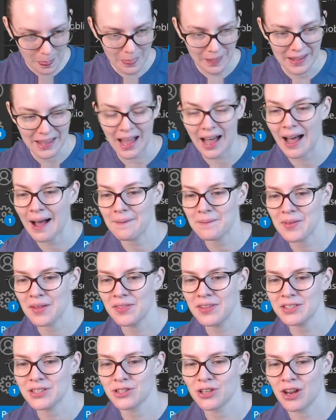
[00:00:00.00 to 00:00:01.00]
And
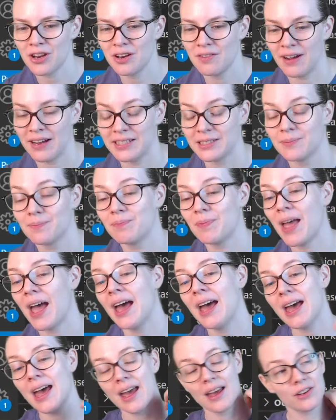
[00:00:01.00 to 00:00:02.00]
this is on device.
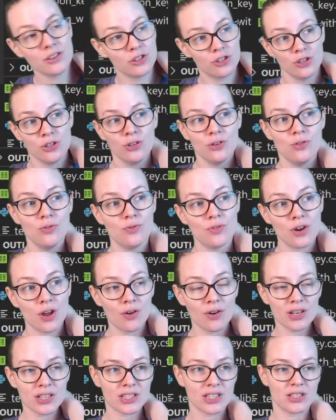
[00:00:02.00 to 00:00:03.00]
As you
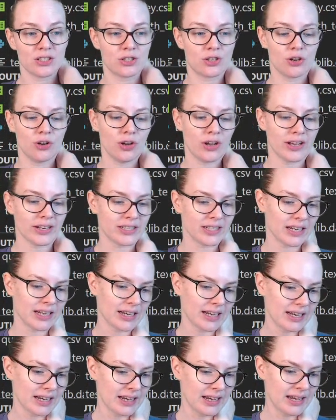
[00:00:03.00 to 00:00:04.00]
noticed, it took a
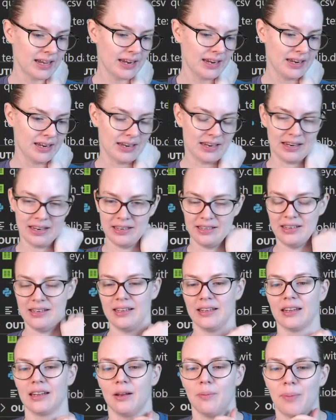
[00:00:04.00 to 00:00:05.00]
tiny
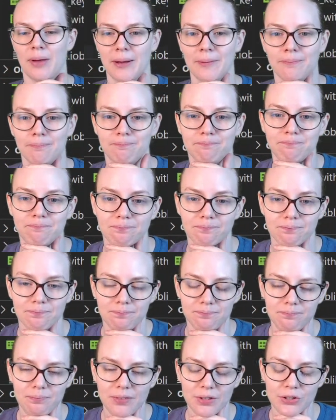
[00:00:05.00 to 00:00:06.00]
little bit.
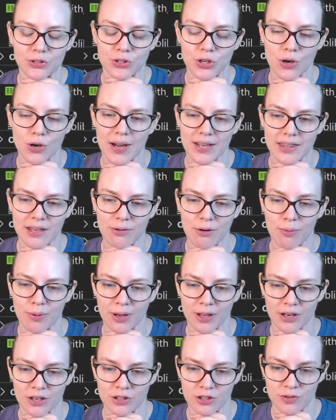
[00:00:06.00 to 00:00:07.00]
So I think what we're
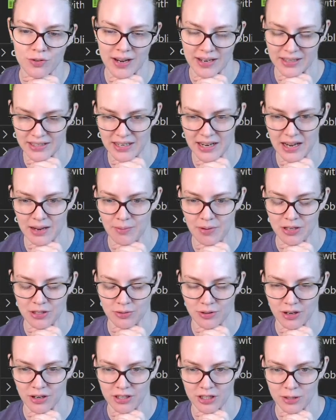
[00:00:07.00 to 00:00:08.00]
going to do next time is we're
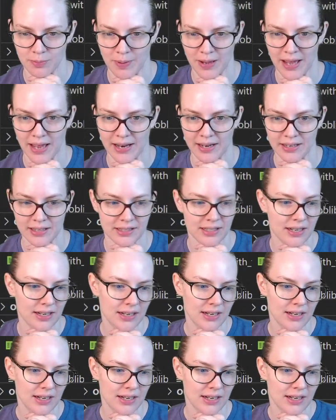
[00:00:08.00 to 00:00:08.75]
going to spend...